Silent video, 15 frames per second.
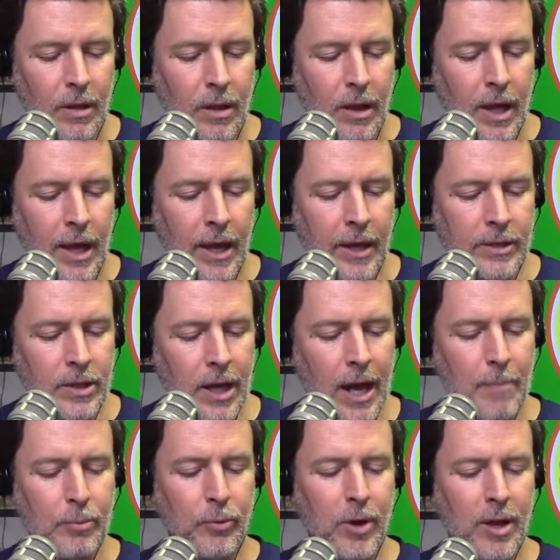And
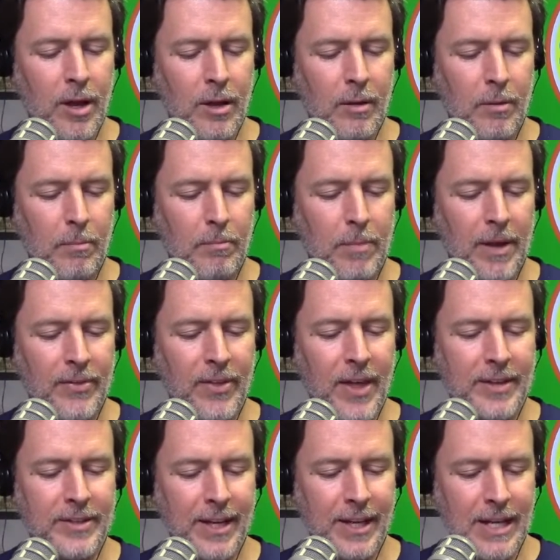opera
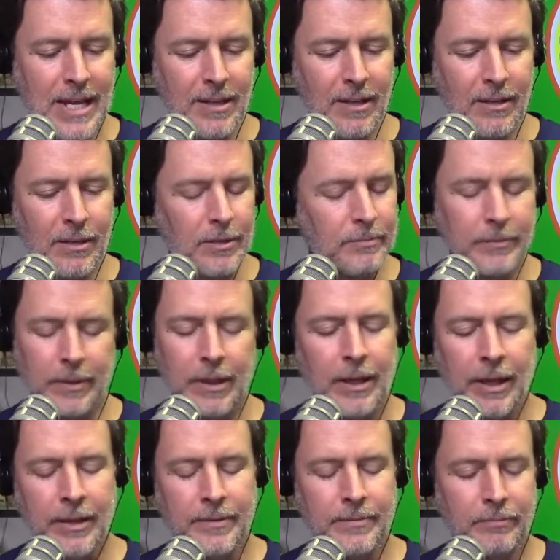pathétique.
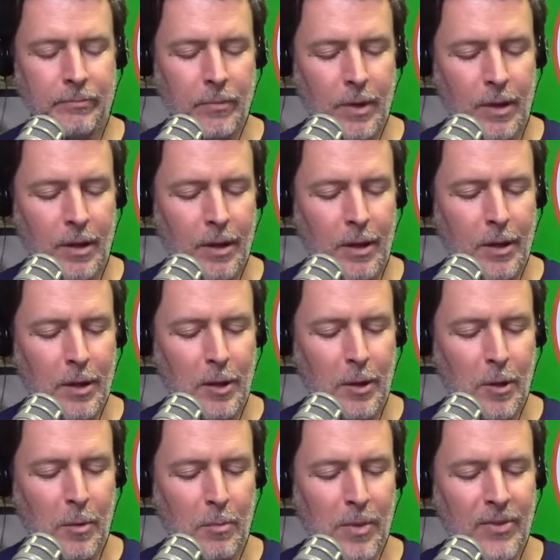Hang on.
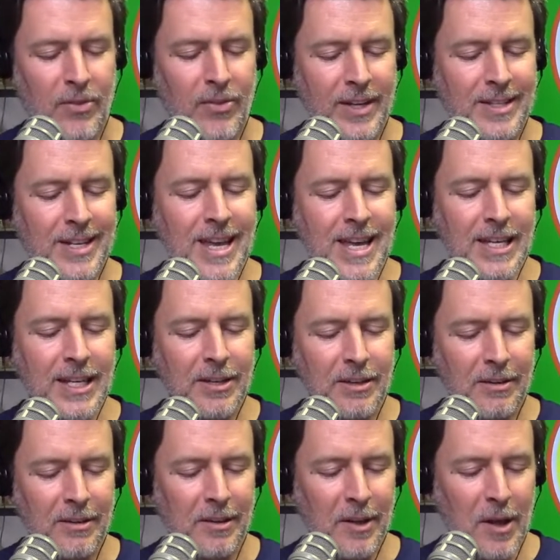Pathétique.
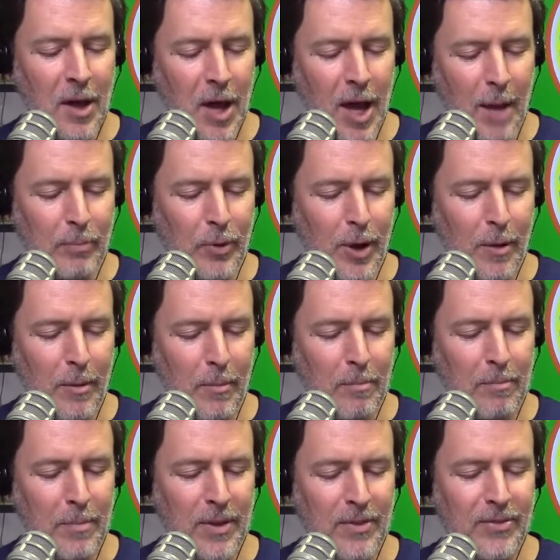Opera
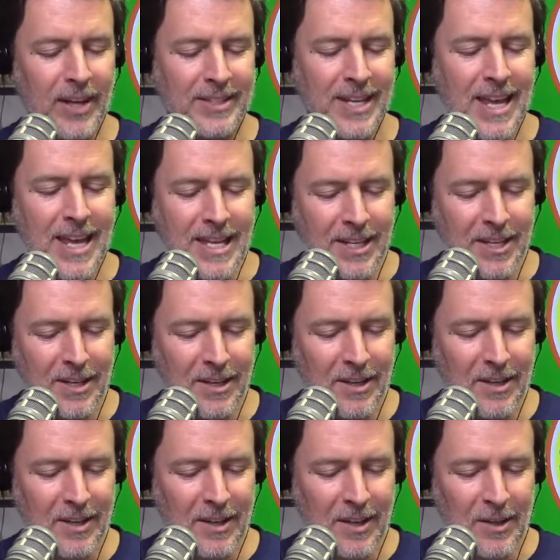pathétique.
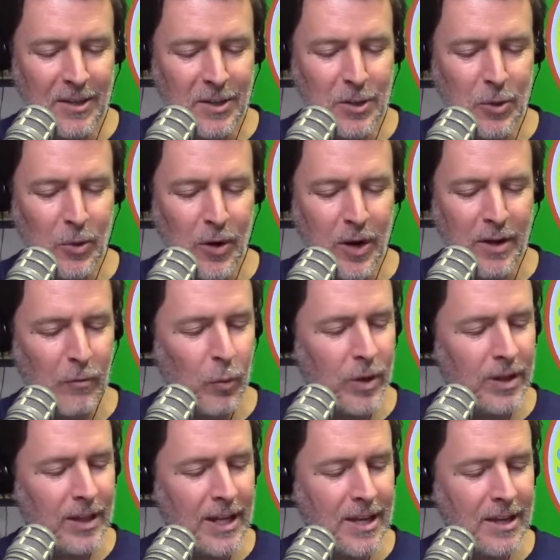The story of
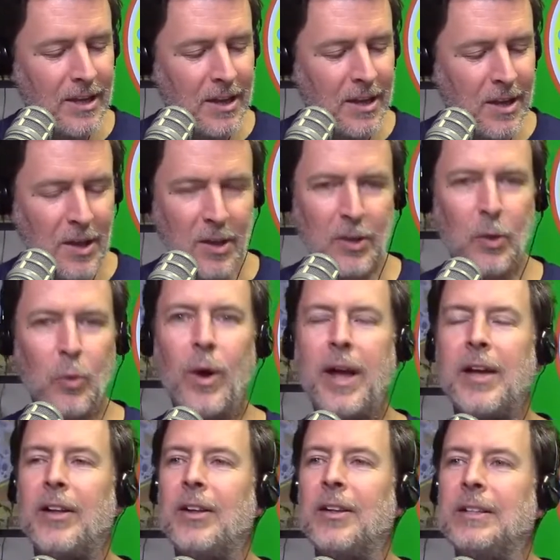Willie the
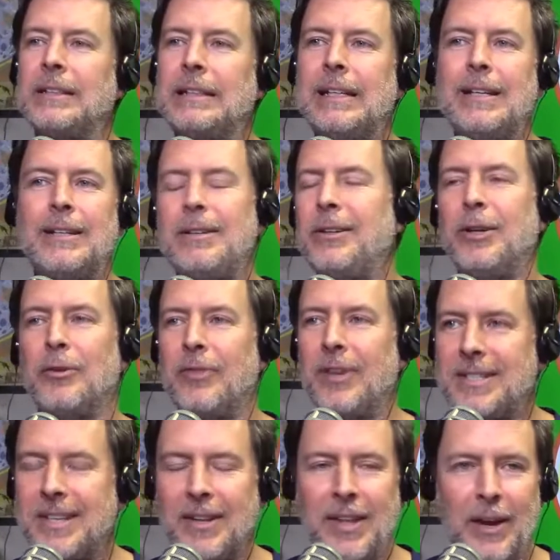Whale. I don't know if I
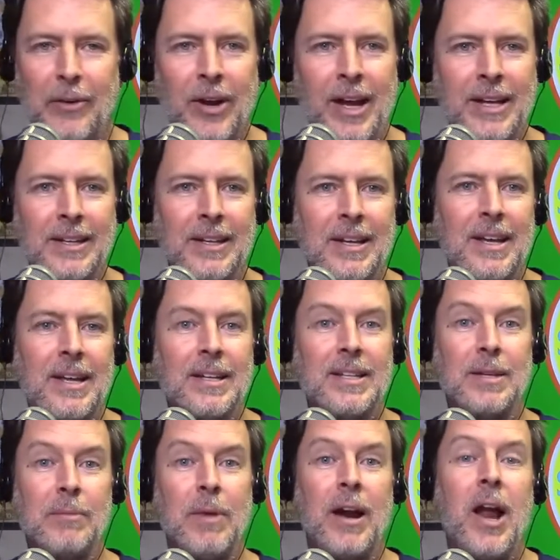said that right.
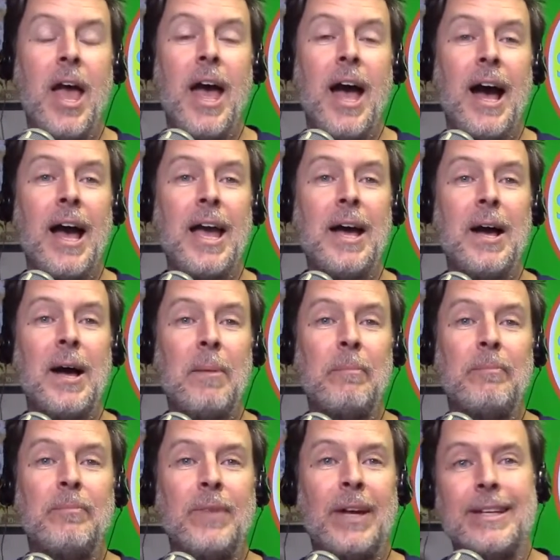Doesn't matter.
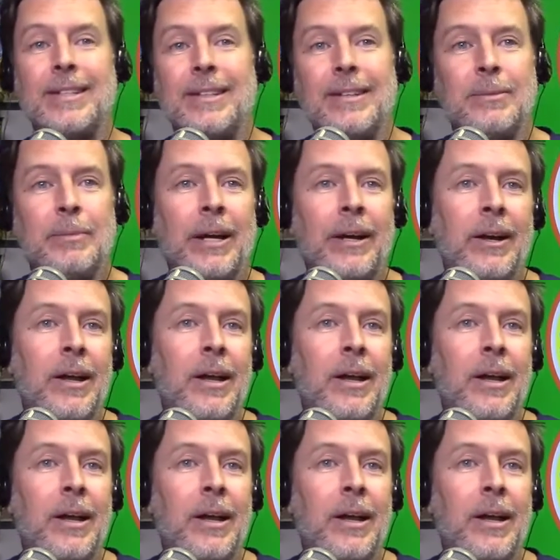I guess it doesn't matter.